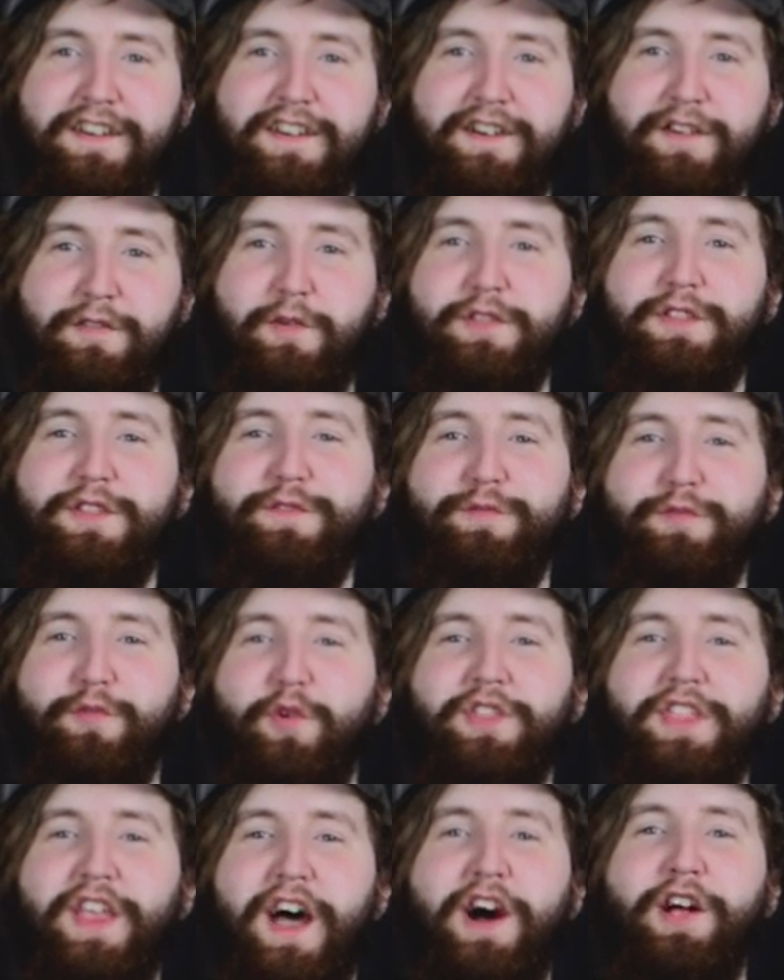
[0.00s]
What the what
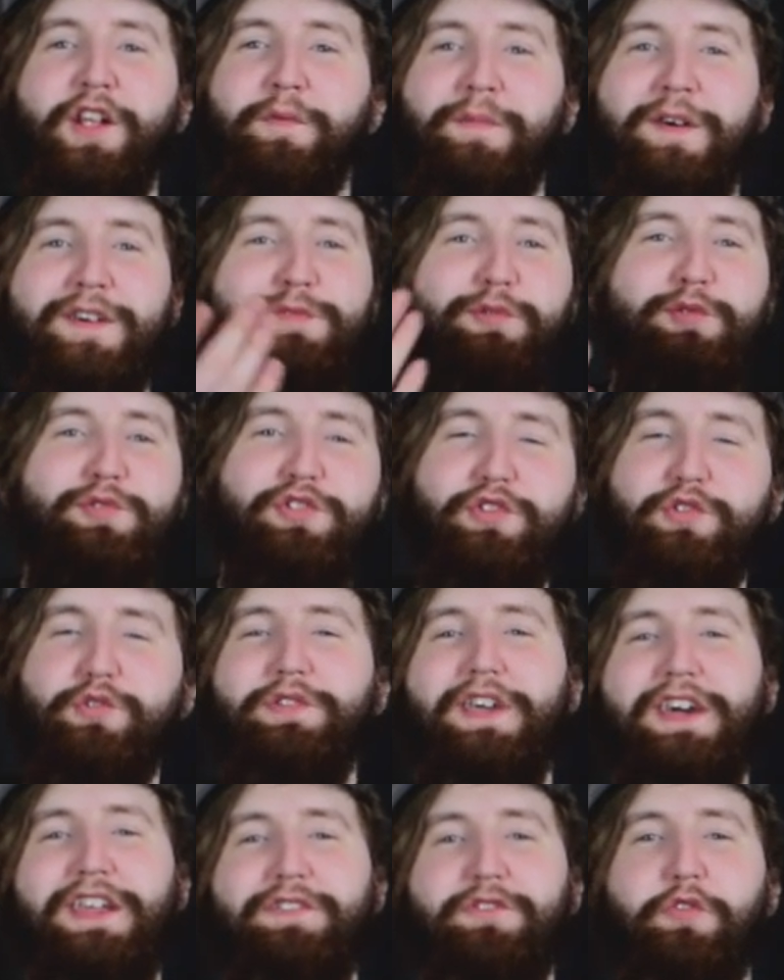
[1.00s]
the hell am I supposed to do with
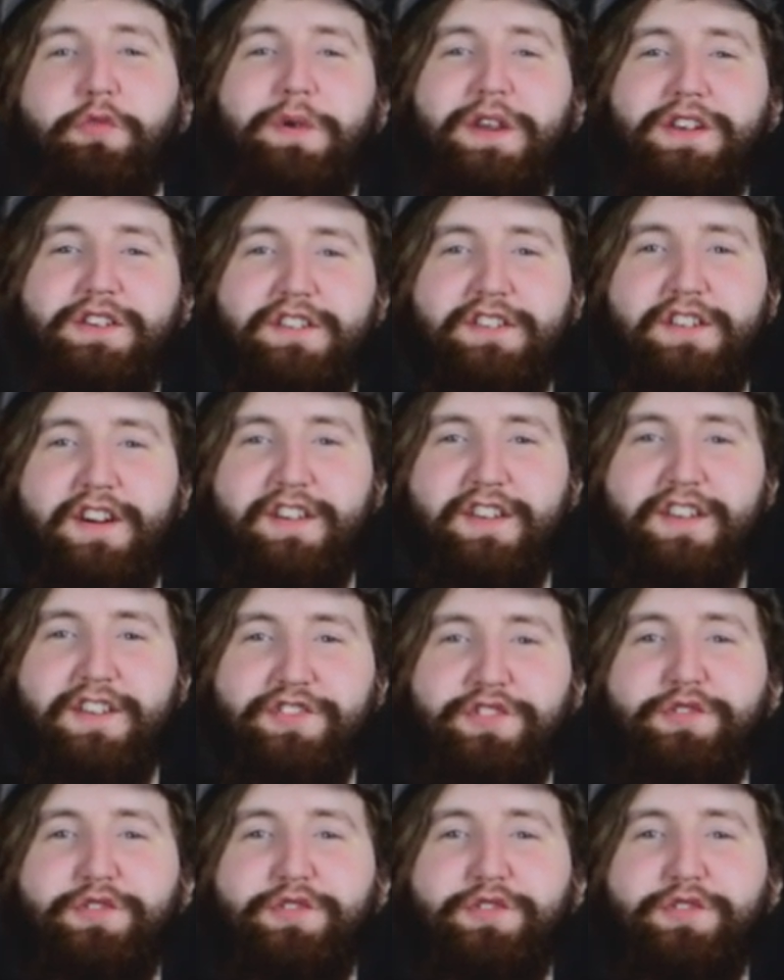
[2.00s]
that information, Dunkins?